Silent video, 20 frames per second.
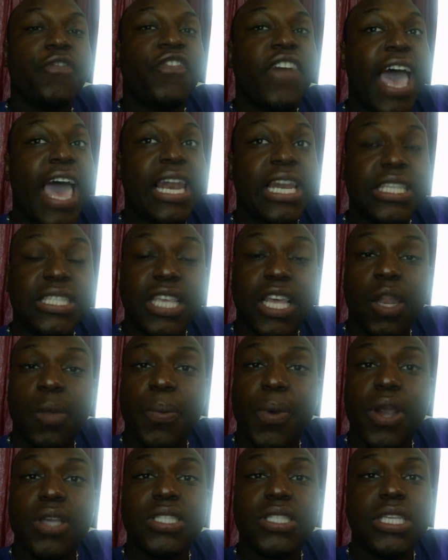finally tell
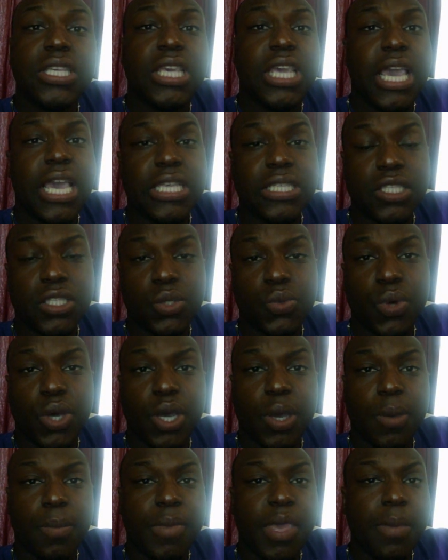a person yes to
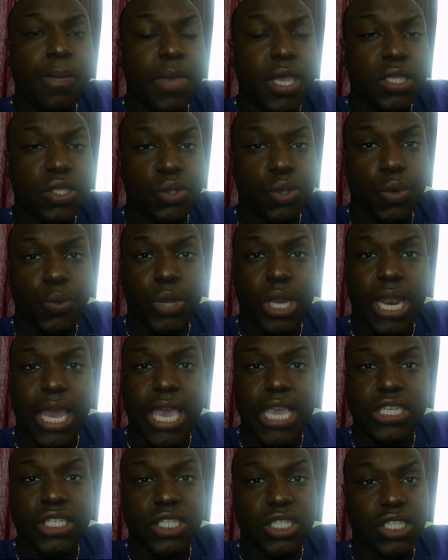a commitment, to a
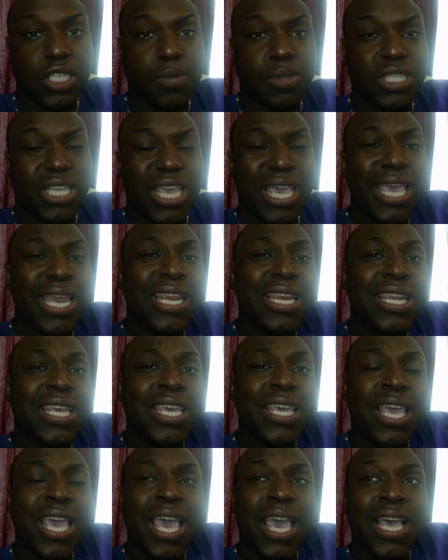relationship, to
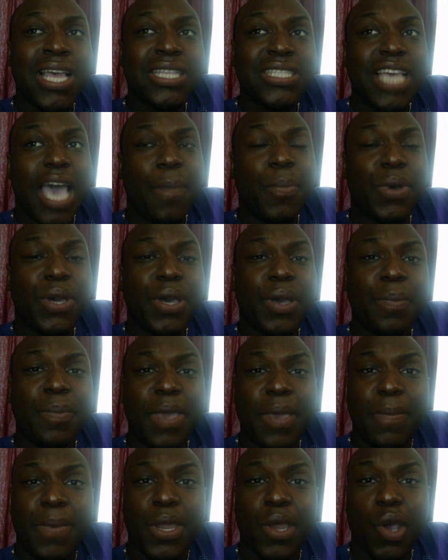any type of
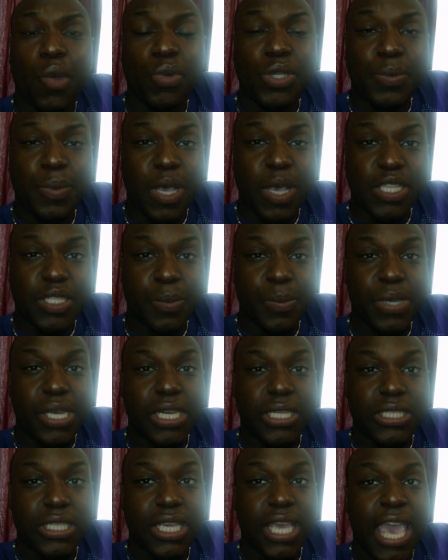commitment or
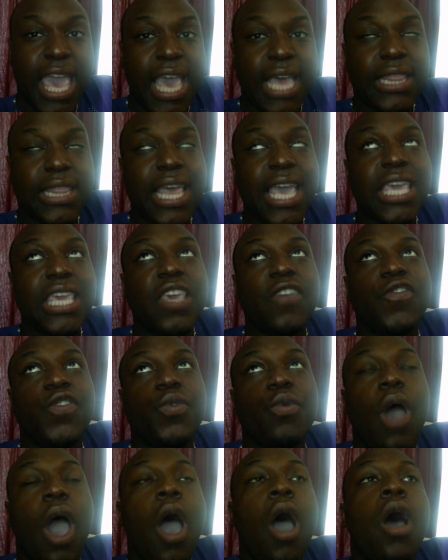responsibility, they give
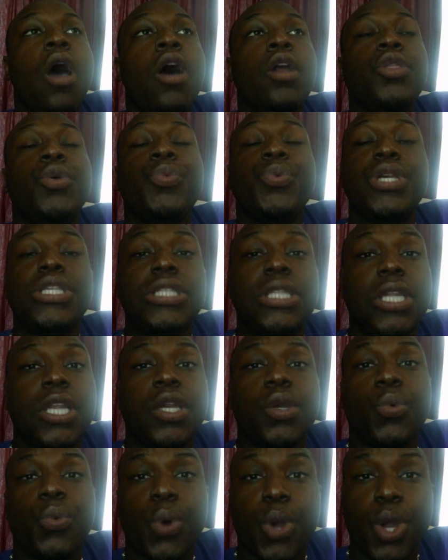you all the reason
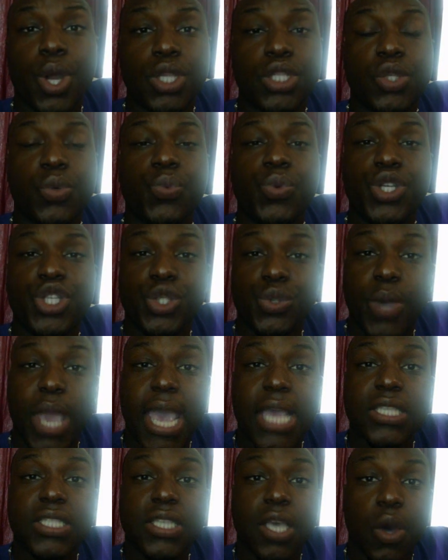in the world to wish you
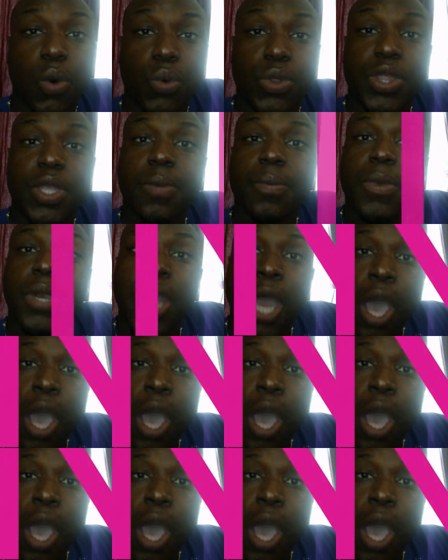had told them